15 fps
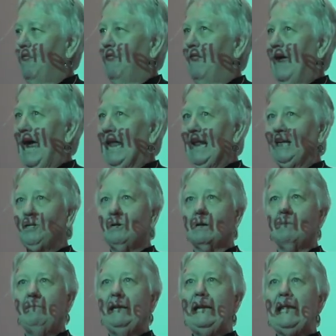that I took
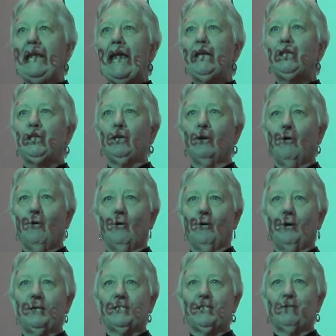a mediation
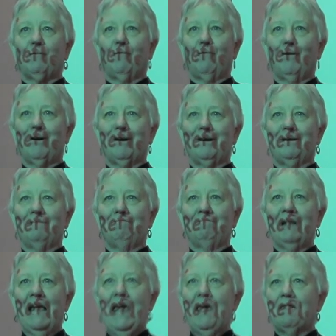course
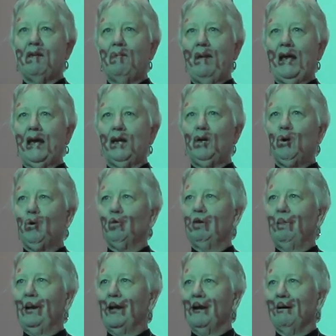from the man who
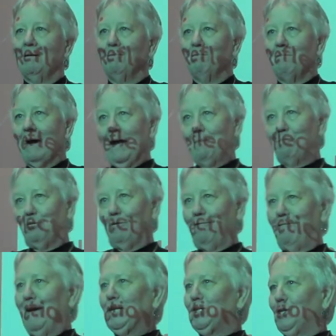would become my
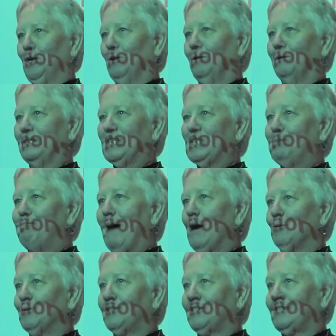professional
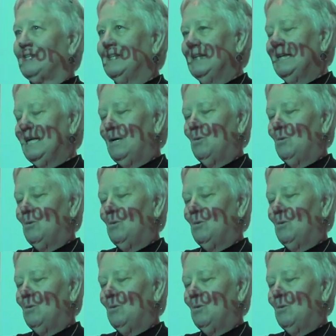spouse.